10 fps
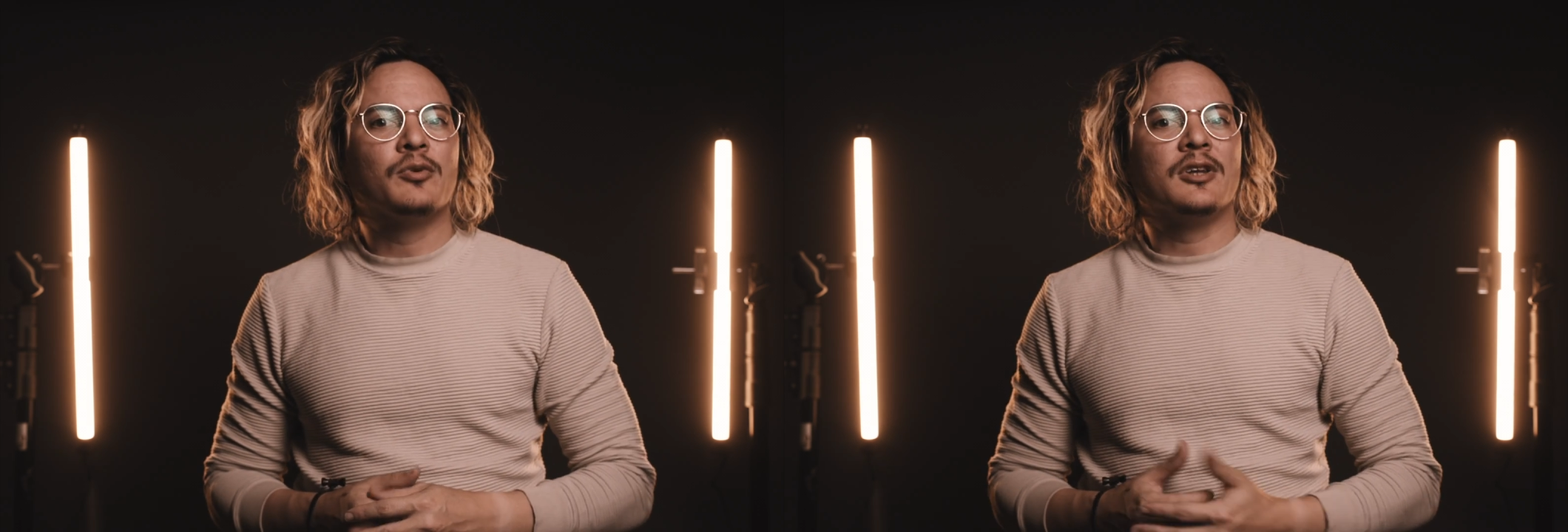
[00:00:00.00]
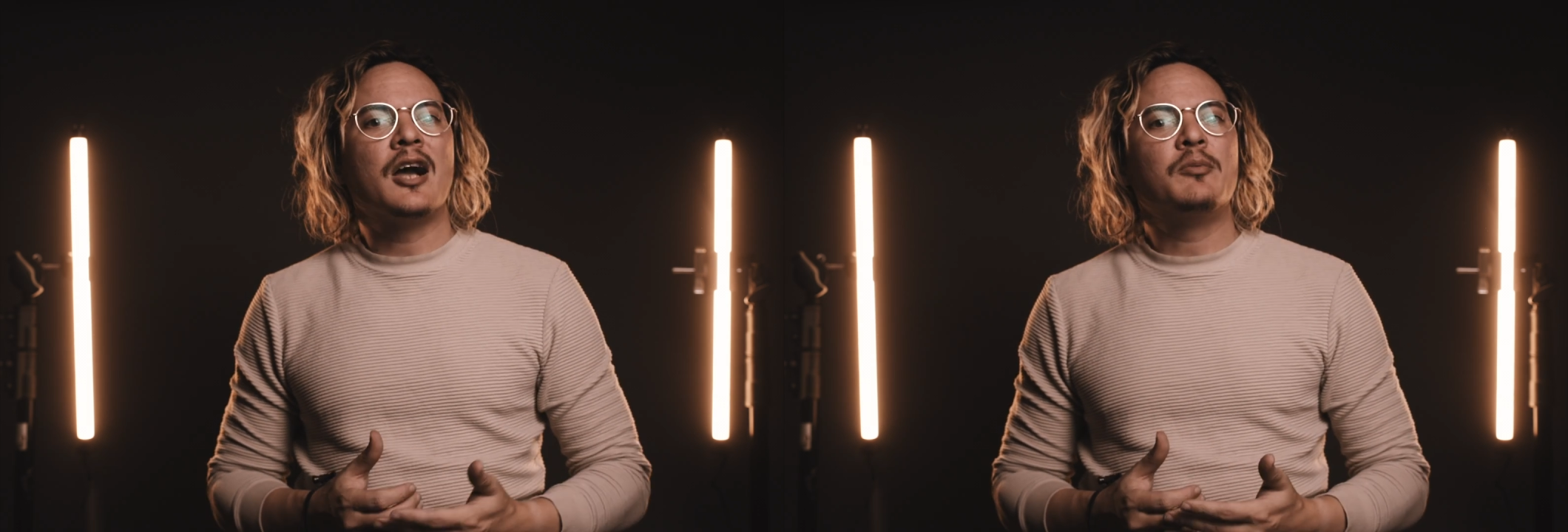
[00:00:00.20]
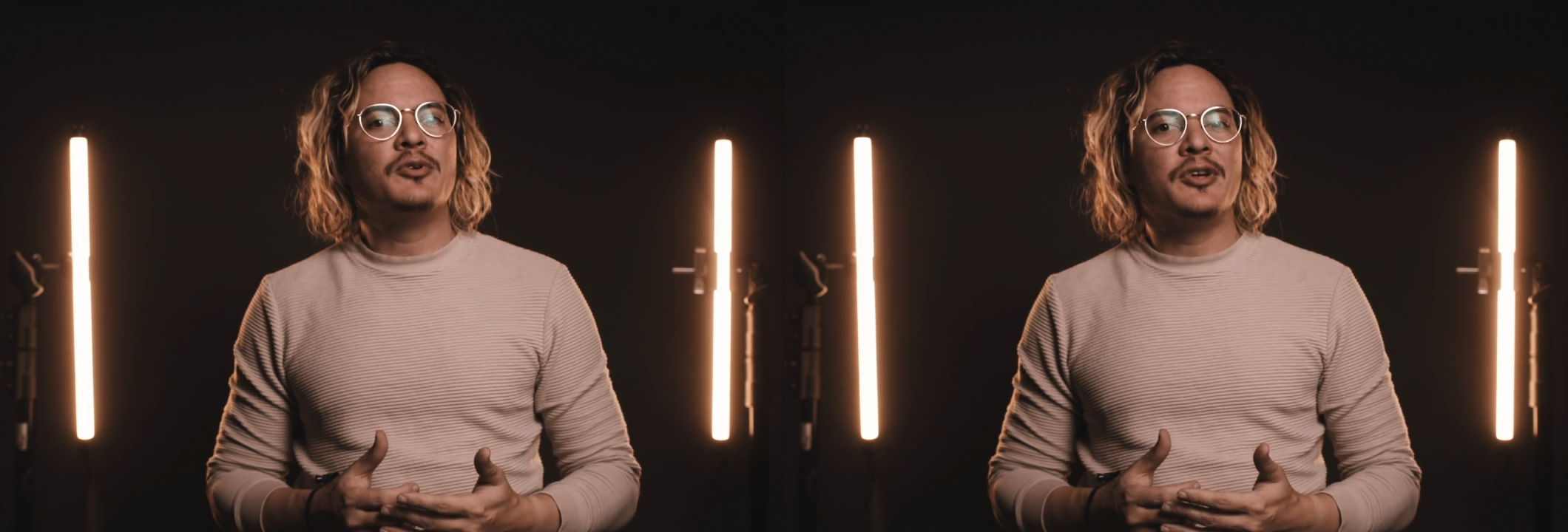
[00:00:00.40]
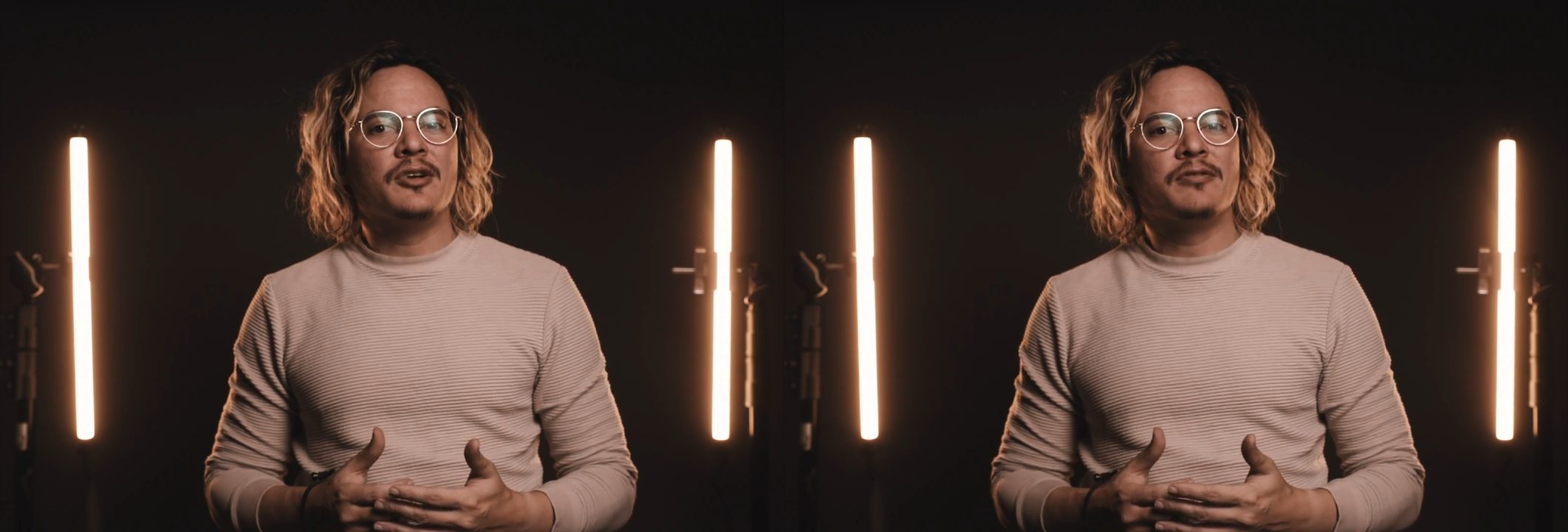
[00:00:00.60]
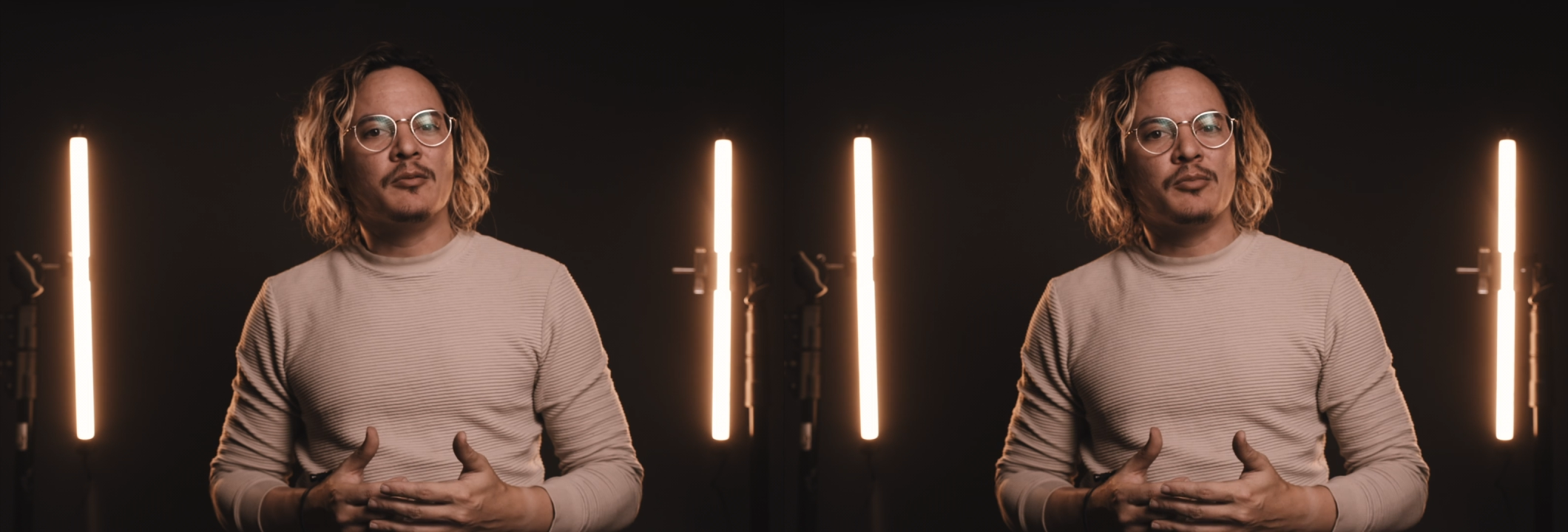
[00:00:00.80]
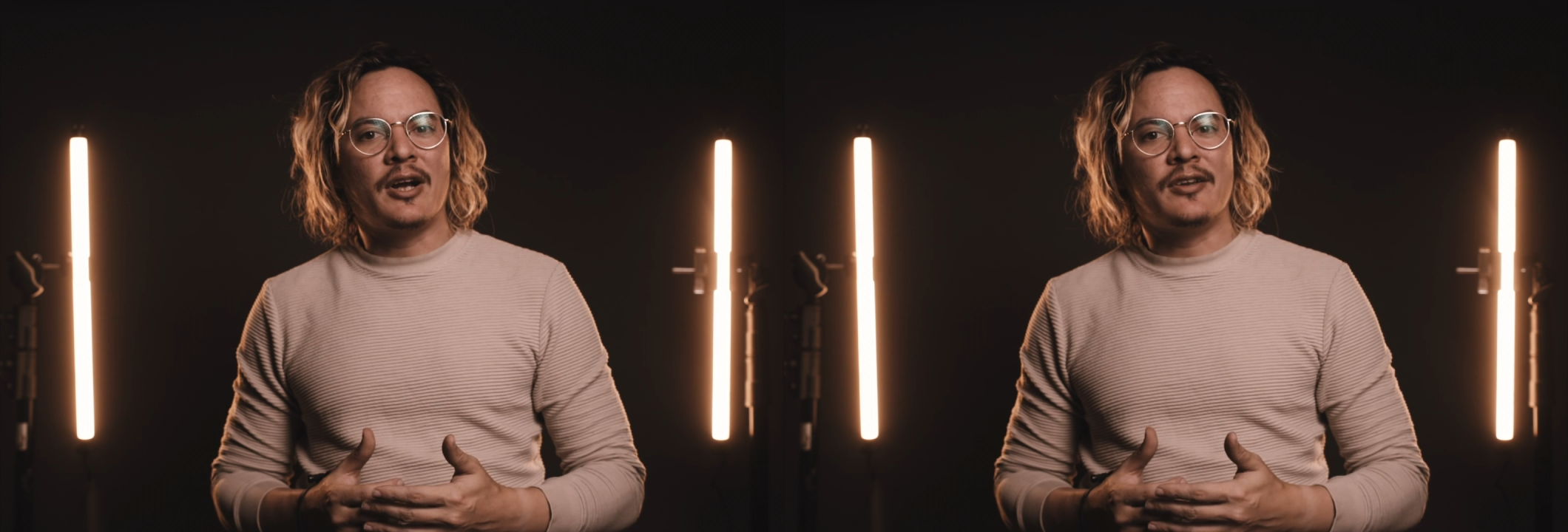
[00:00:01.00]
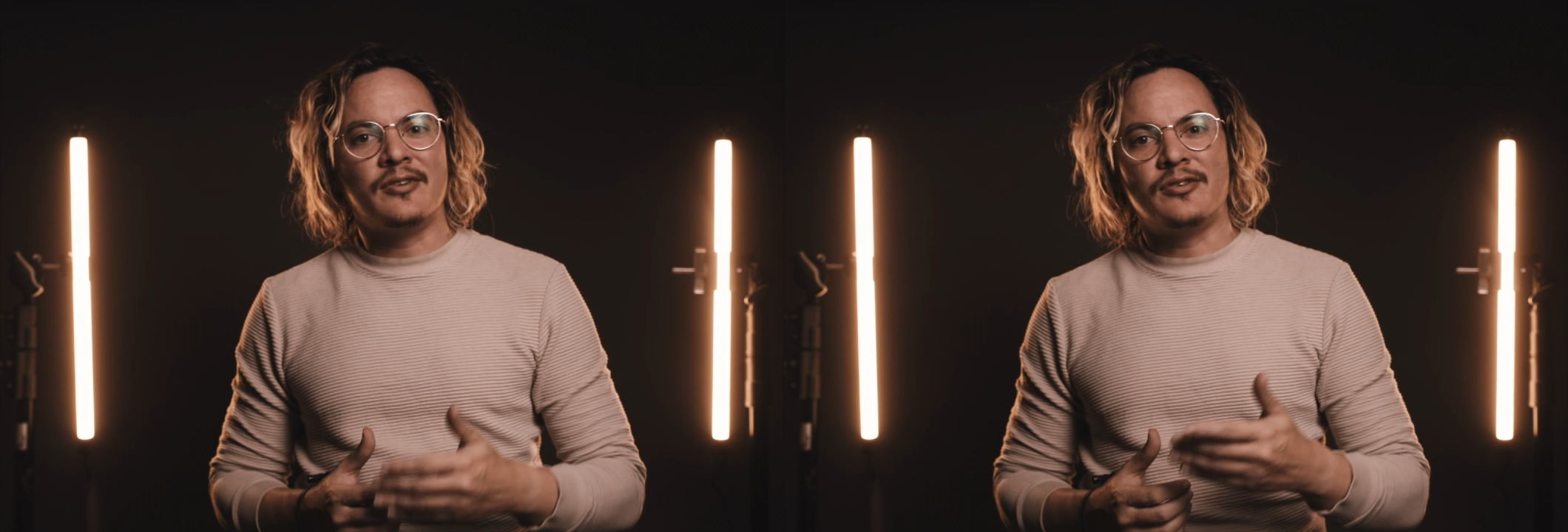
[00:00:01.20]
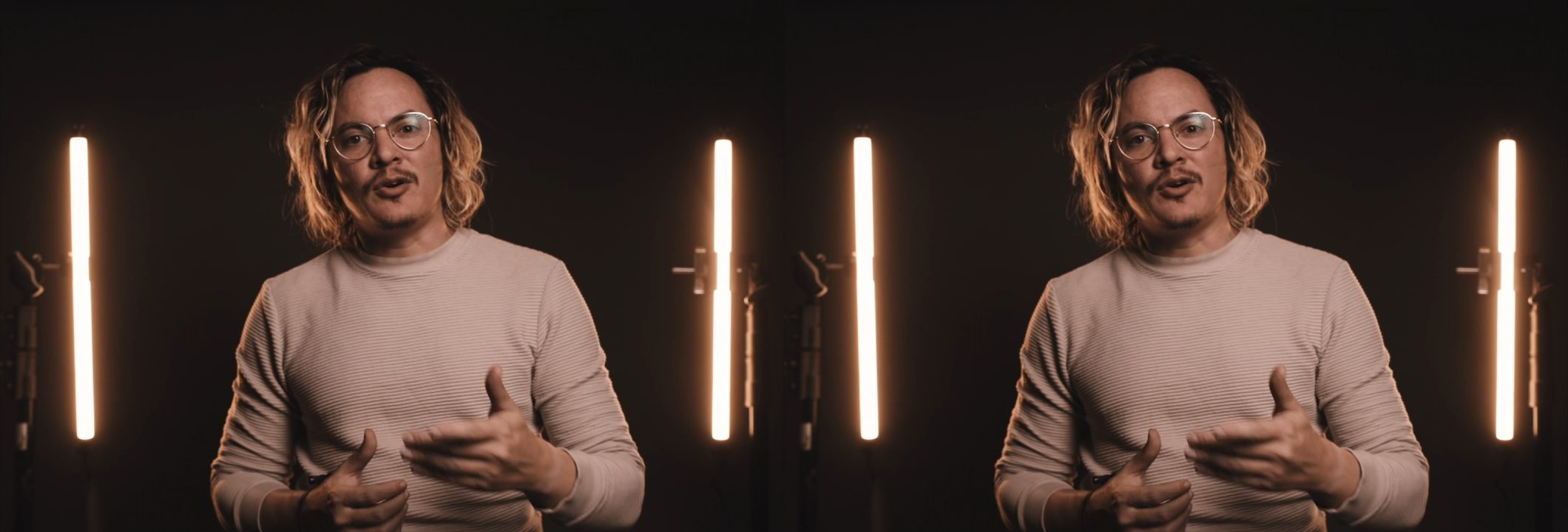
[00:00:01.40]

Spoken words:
reliable gear from brands that